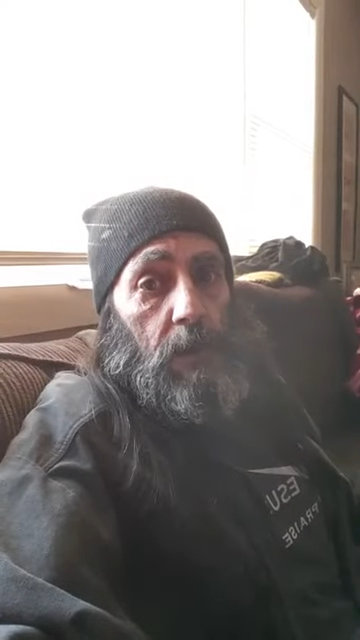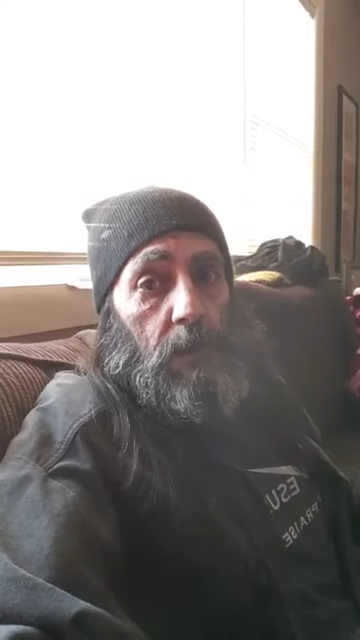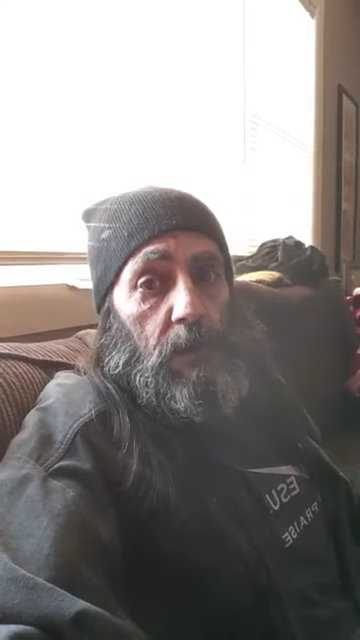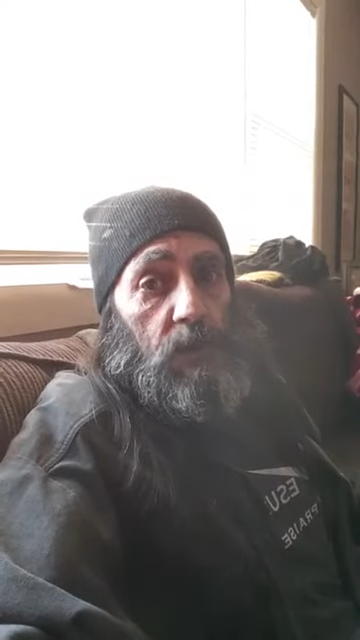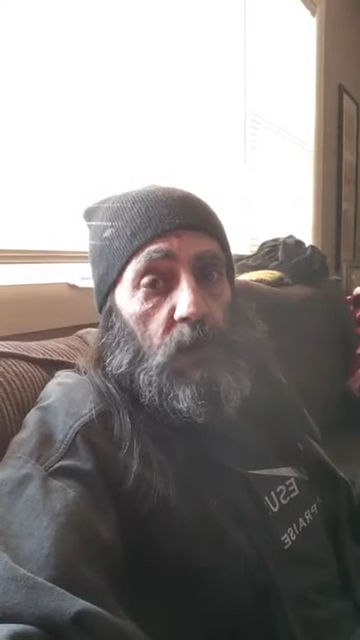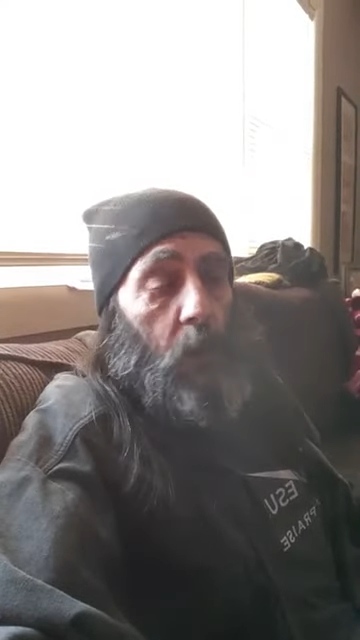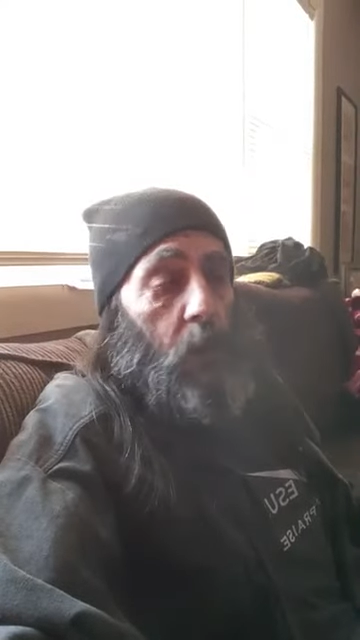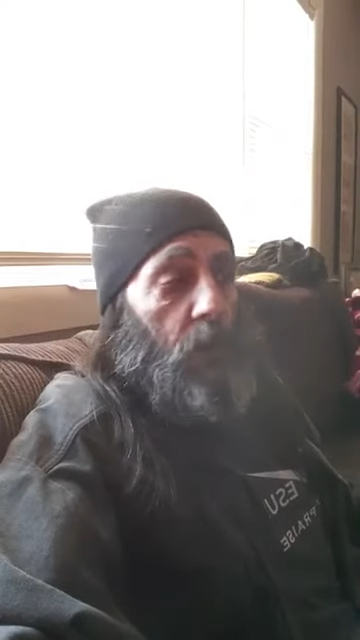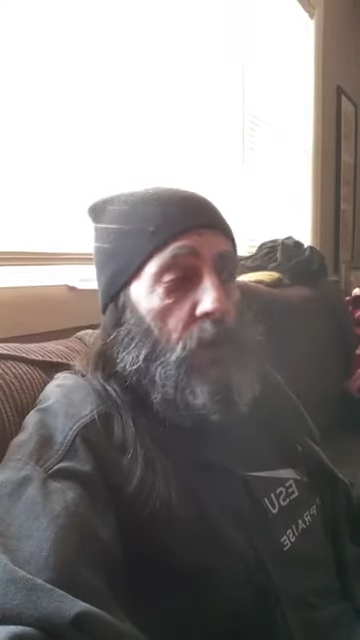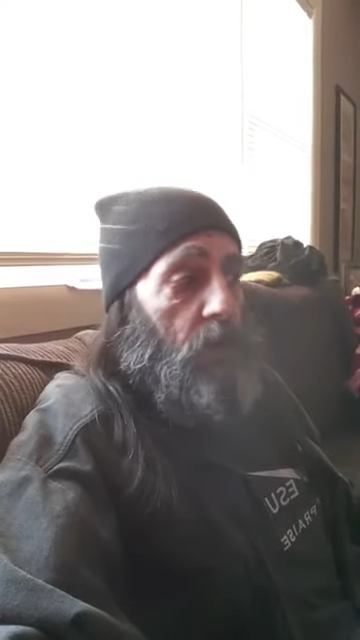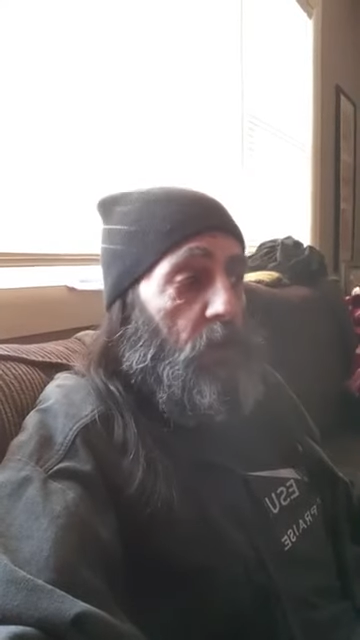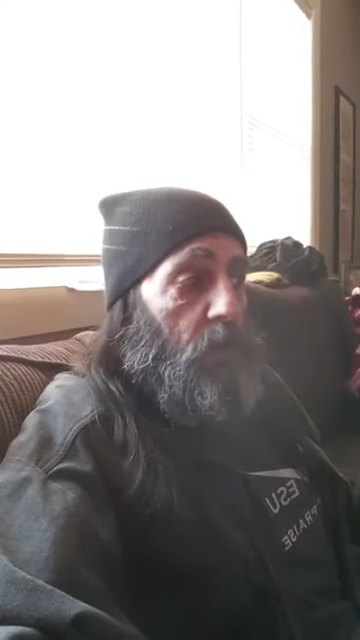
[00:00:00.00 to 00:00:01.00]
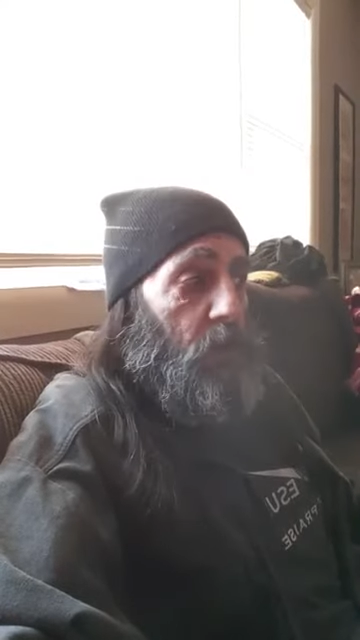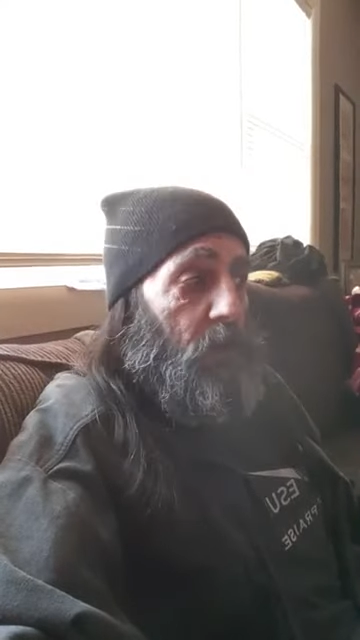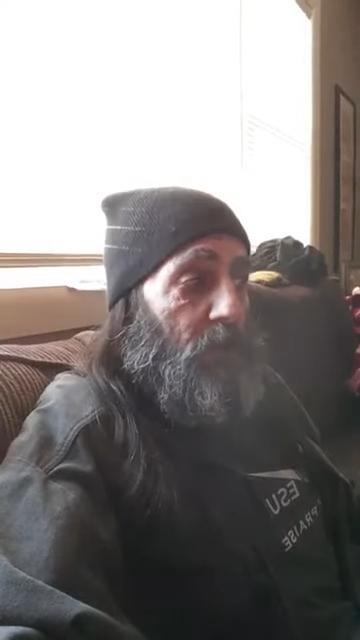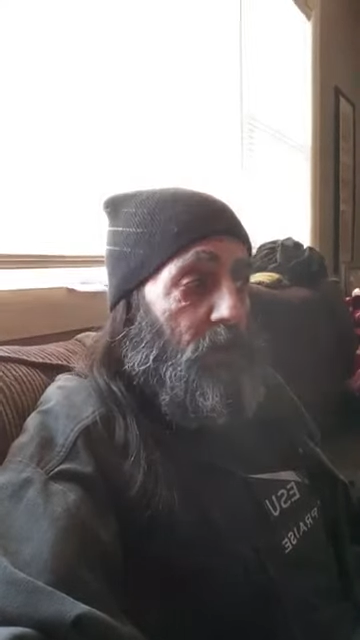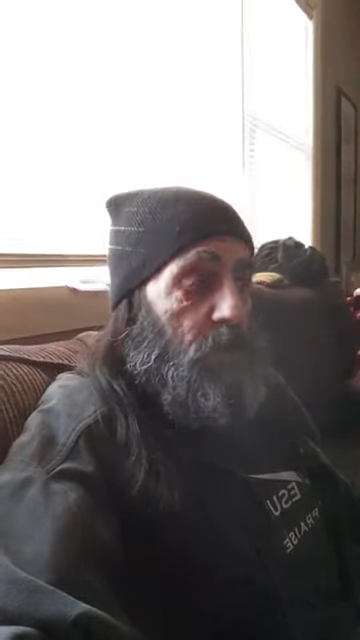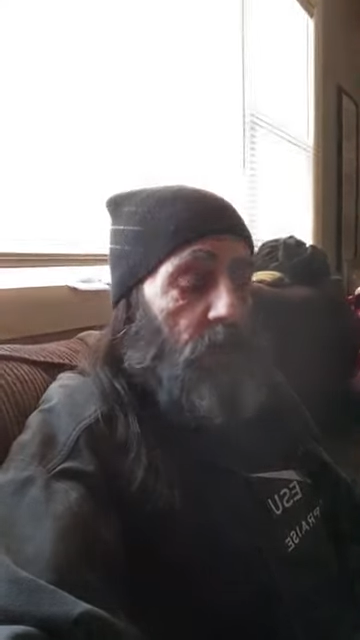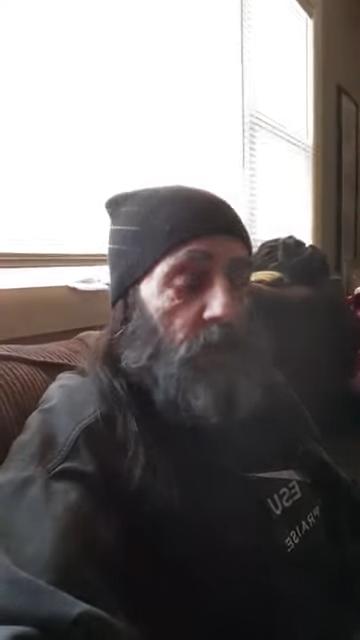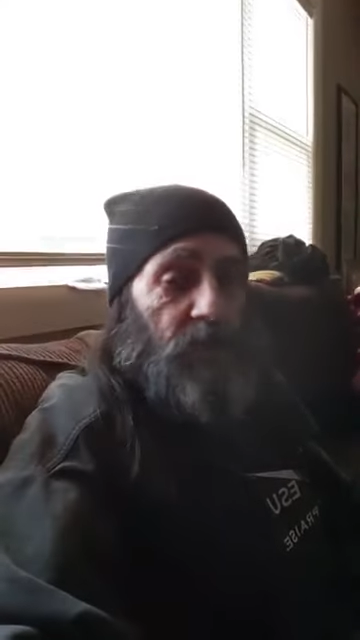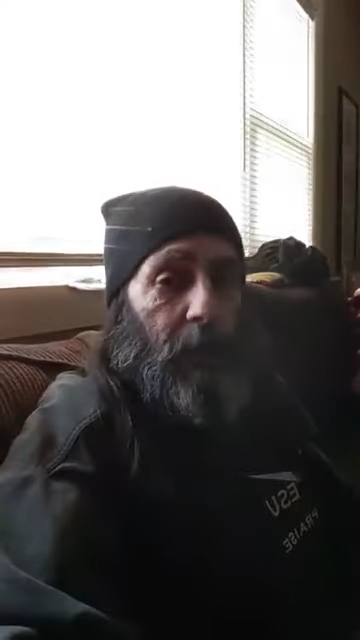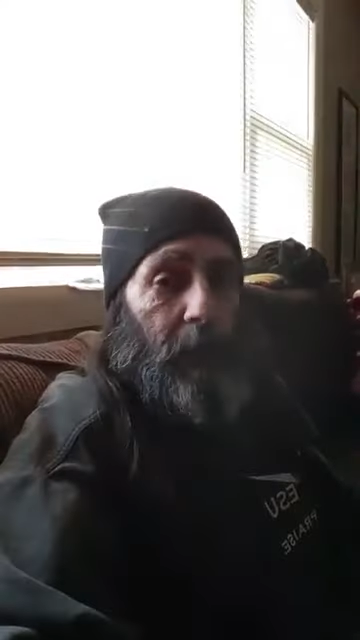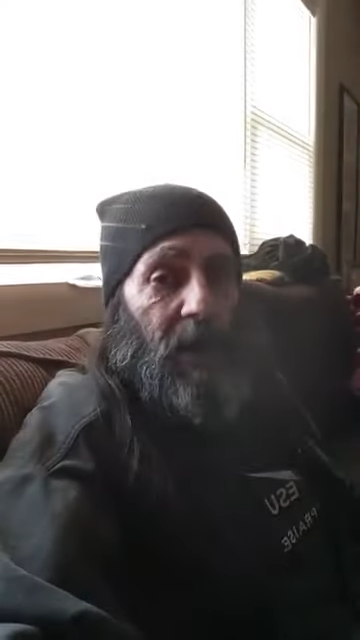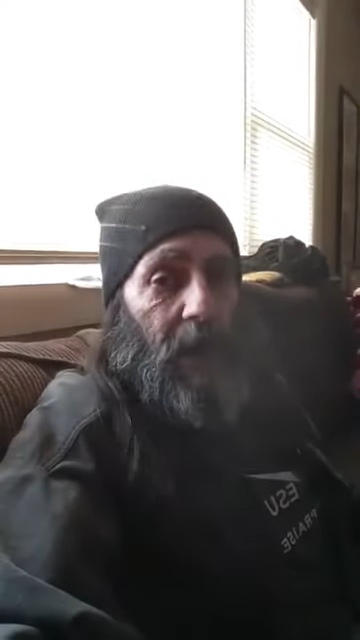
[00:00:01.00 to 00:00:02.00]
So when you see
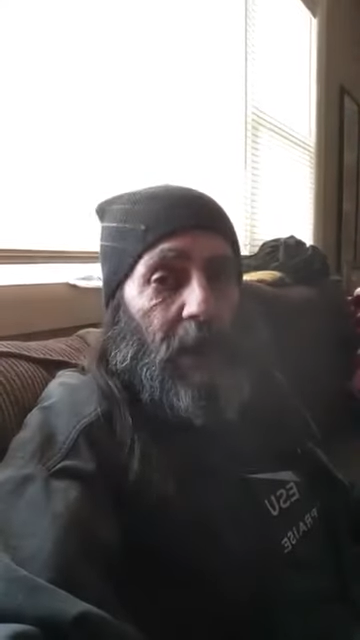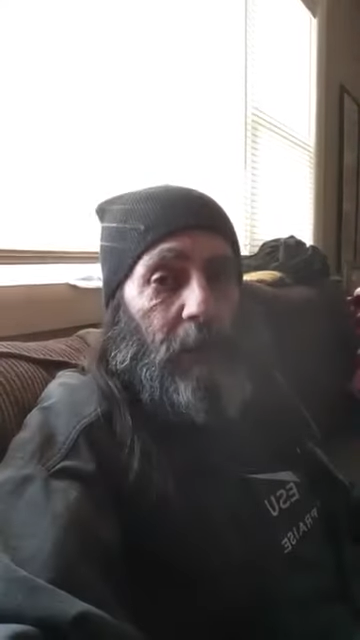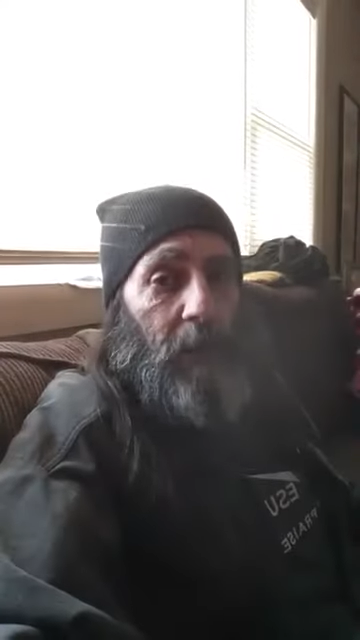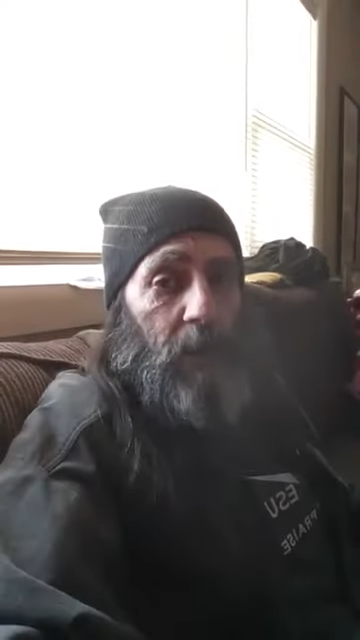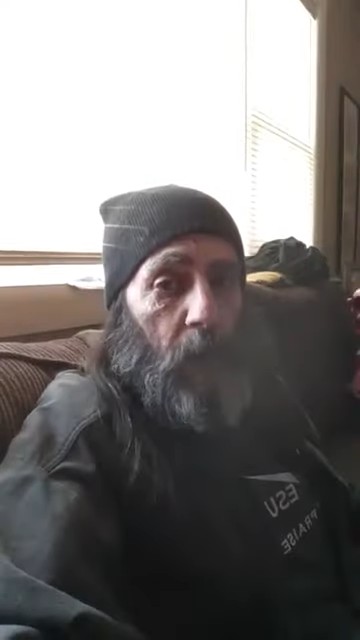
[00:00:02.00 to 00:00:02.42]
somebody like me